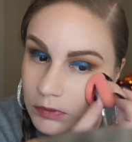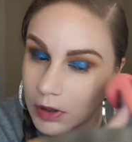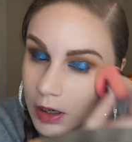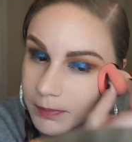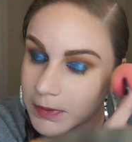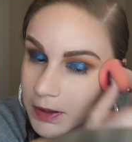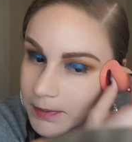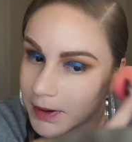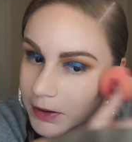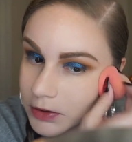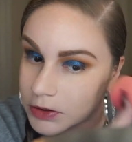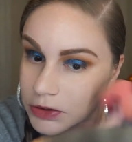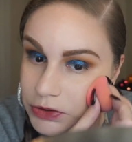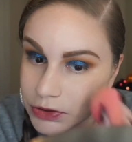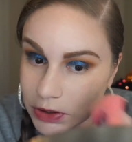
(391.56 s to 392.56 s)
Tell me about
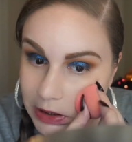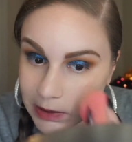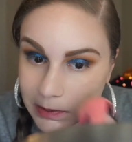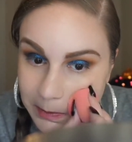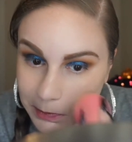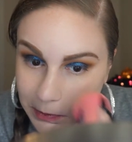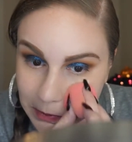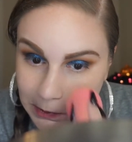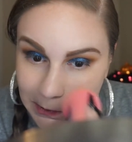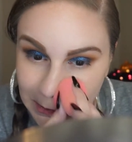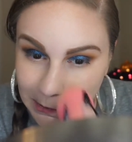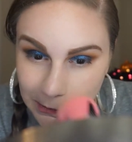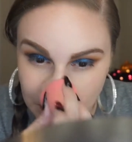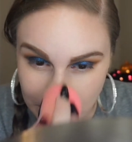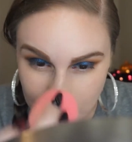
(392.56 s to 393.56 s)
your dreams. Did
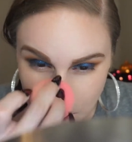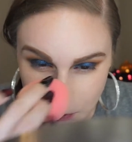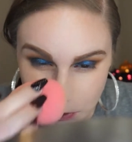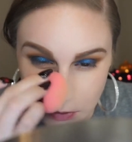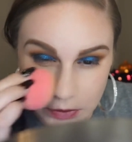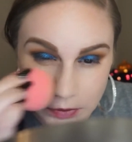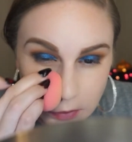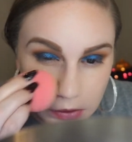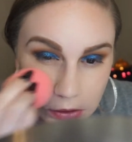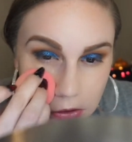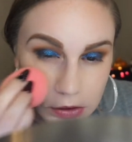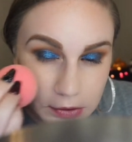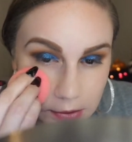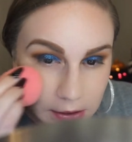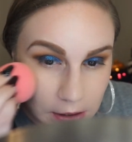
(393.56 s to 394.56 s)
you dream while you were
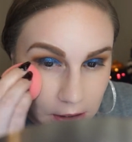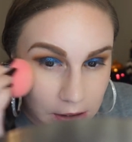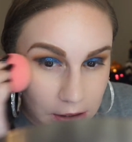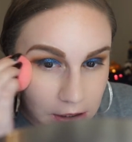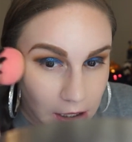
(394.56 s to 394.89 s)
taking your kitty